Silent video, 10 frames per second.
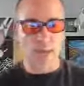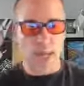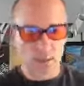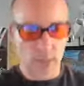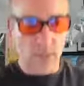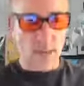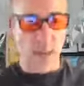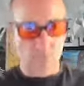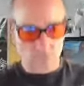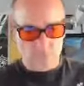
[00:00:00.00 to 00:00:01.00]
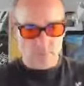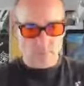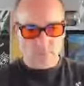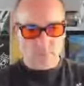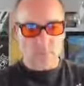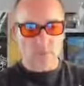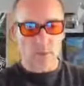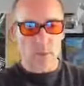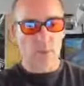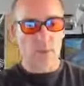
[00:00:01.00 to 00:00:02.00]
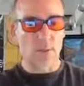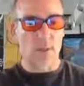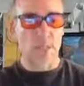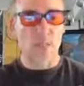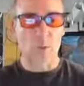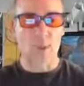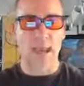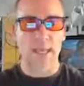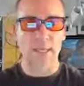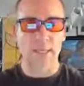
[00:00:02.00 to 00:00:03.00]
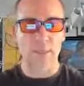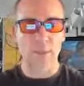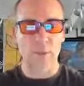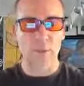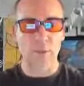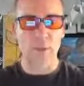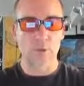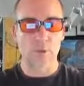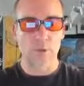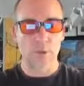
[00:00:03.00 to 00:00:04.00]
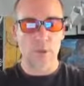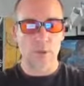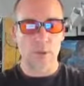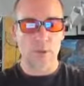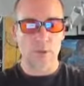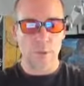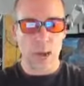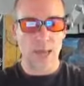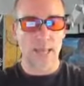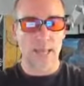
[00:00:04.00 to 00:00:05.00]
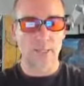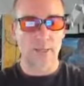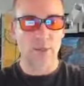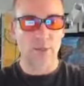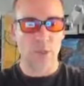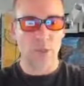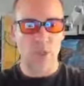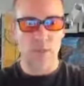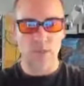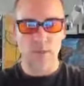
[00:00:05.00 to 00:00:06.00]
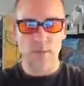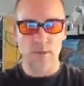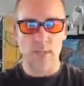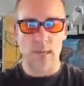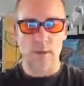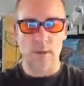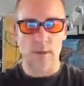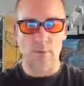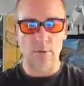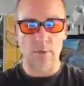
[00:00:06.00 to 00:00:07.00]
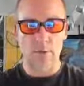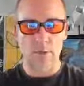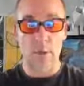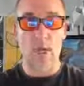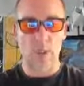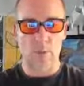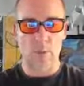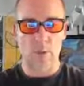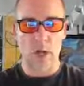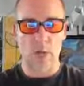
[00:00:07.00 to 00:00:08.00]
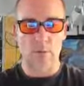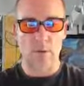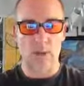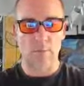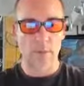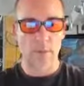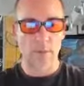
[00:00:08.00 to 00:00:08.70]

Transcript: Okay, now let's go back into the podcast here. Let me show this headline with you. These are touchable holograms.